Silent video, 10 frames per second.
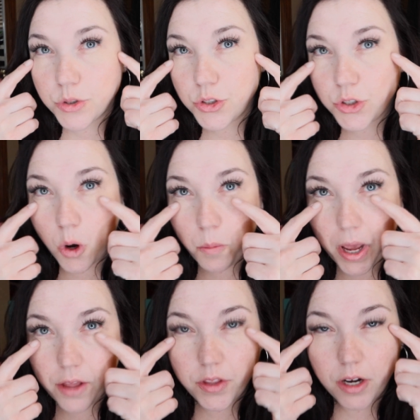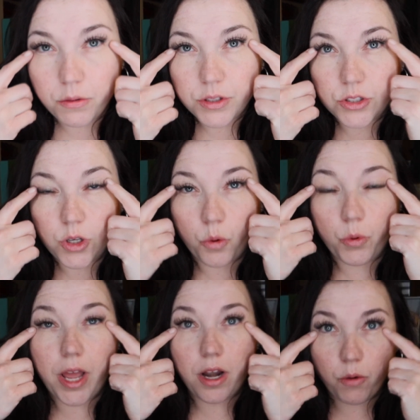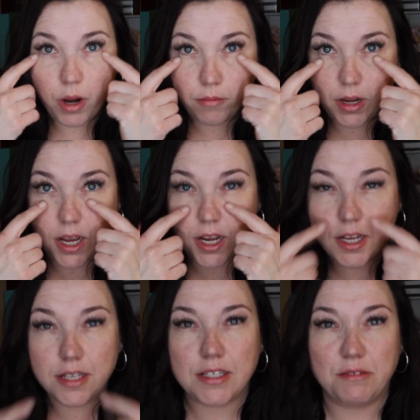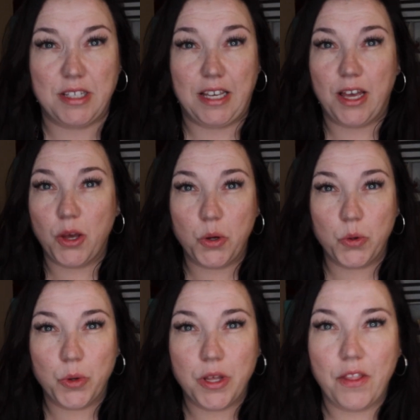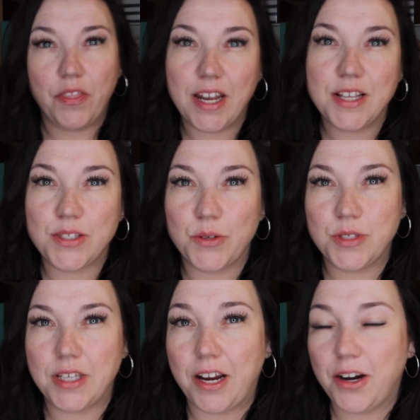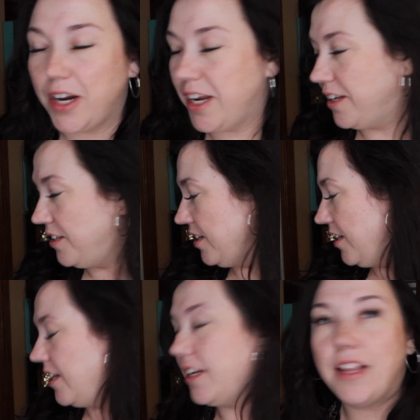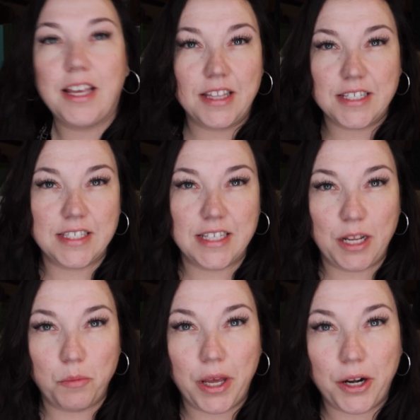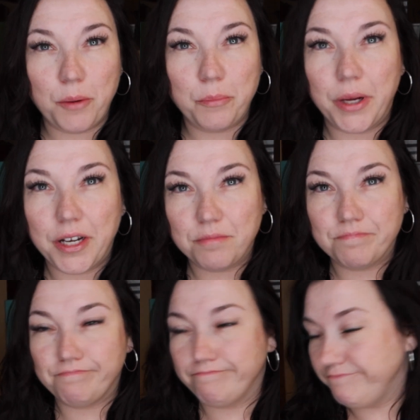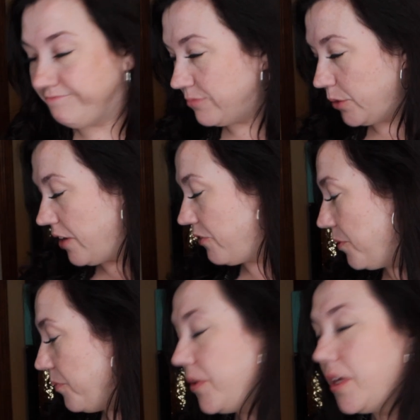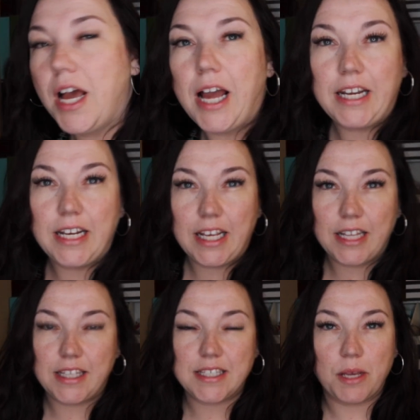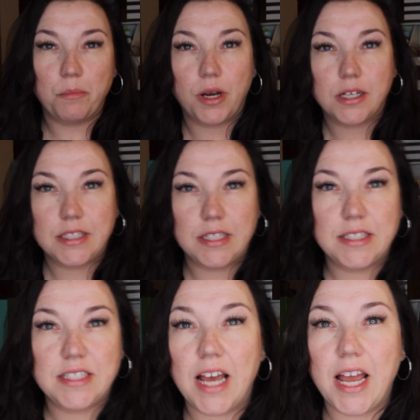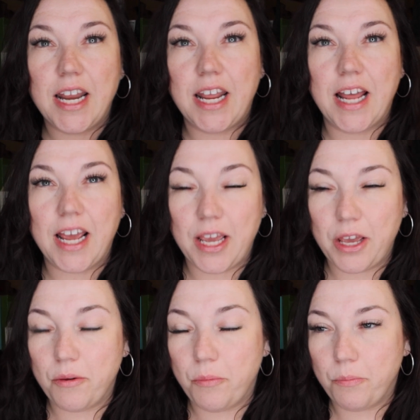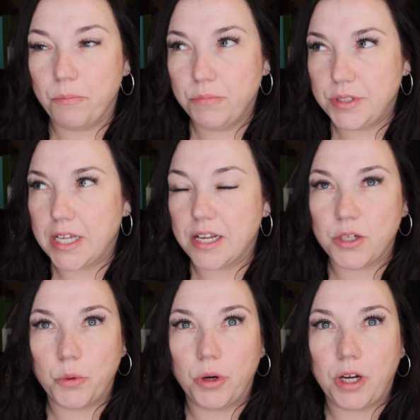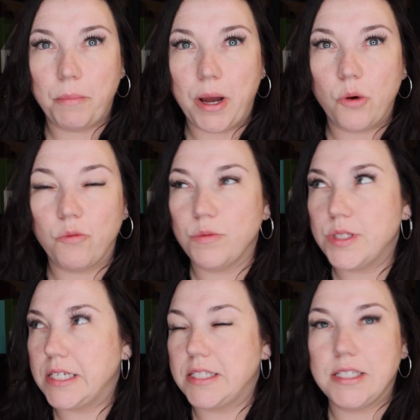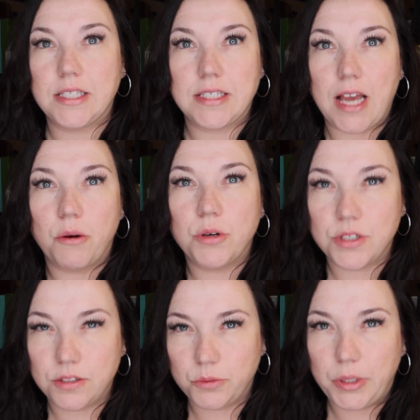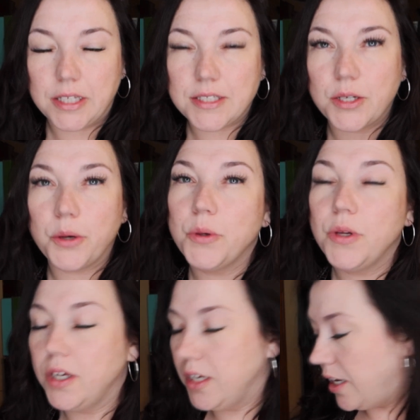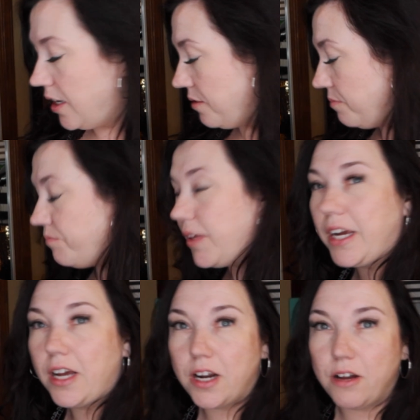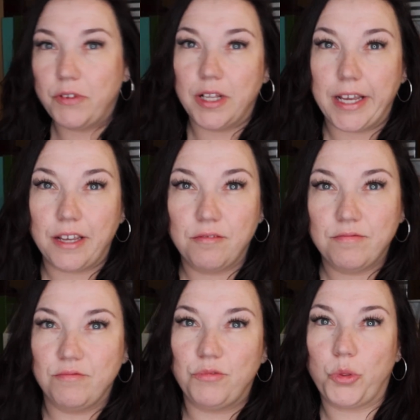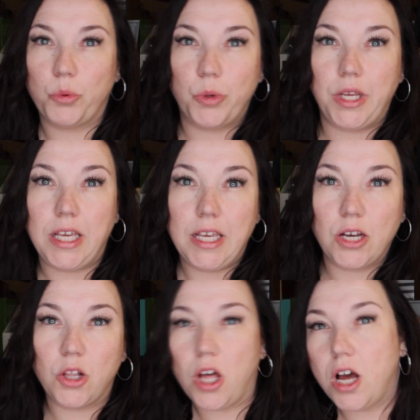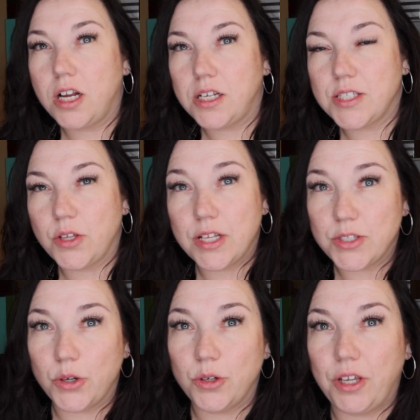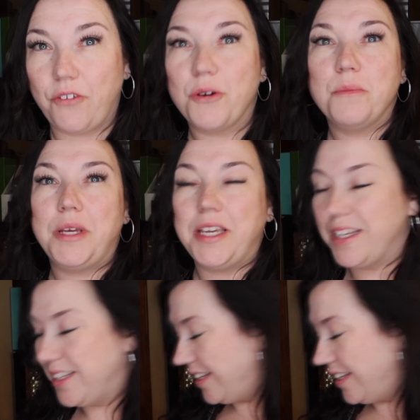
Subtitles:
were so bad that it was so red around my eyes. I was like, oh, that is so scary. Not like this is any better, but whatever. I need to get these unboxings done, and I am set to work about 66 hours this week. So I got off at like 3 o'clock, so that's early for me.